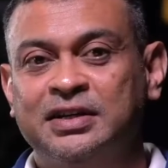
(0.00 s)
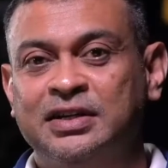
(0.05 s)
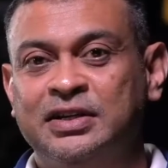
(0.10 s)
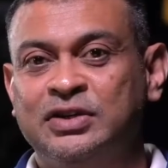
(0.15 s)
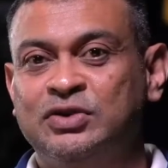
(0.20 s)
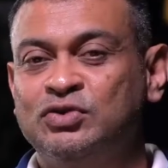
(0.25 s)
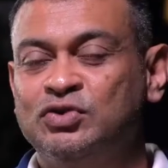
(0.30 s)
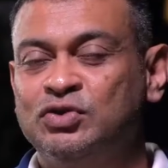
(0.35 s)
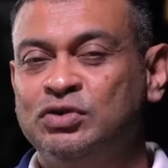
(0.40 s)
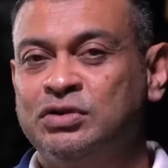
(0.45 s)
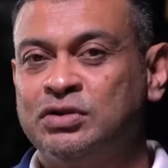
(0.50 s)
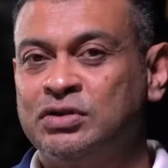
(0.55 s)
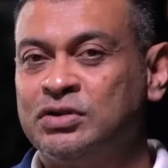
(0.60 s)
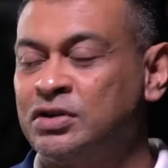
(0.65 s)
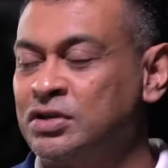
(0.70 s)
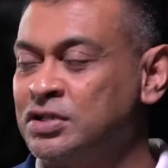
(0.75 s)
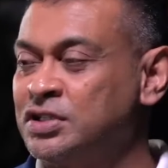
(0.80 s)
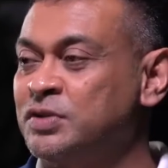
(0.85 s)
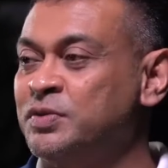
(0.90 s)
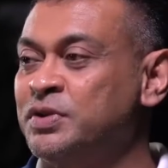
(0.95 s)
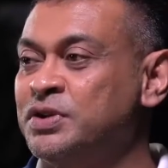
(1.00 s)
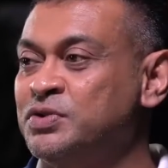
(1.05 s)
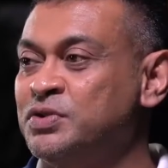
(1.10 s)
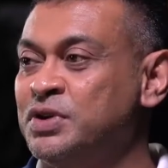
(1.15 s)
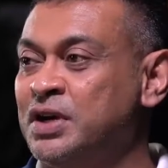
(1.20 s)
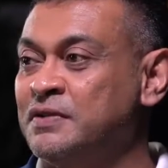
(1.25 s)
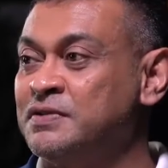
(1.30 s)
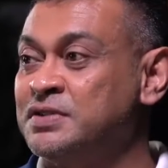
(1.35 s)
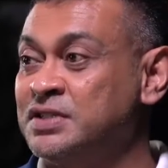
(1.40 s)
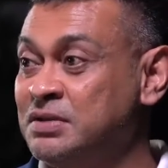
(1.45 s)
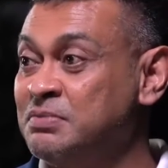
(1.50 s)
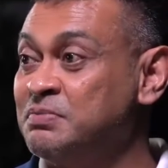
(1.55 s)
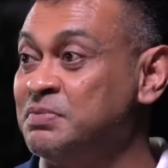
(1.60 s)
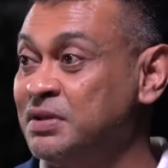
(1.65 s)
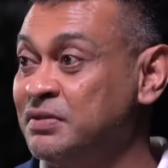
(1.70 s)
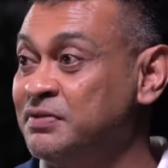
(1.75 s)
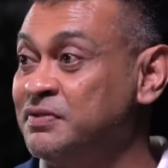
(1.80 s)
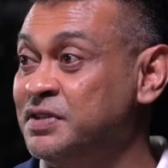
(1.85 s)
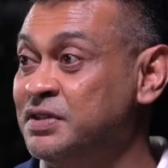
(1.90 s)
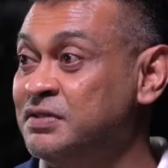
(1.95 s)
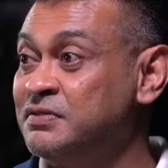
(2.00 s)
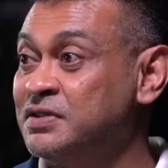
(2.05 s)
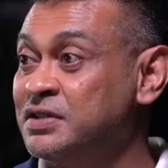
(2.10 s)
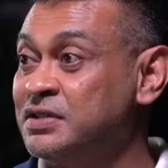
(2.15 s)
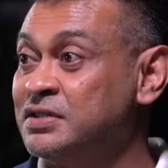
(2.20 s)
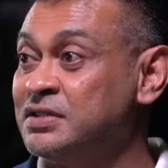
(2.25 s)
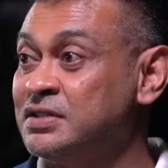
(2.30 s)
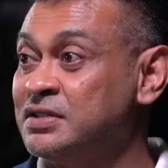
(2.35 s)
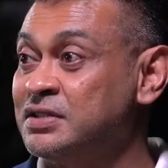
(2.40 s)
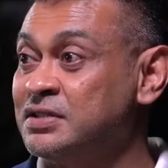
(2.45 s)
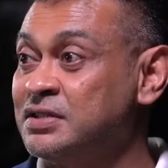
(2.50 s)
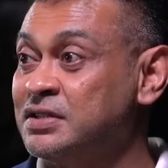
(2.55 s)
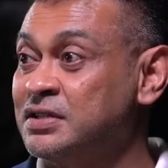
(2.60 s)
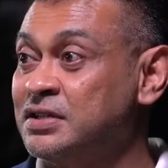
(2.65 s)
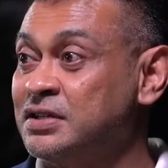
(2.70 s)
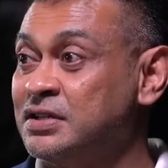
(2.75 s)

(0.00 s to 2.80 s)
You go to the doctor when you have simple fevers,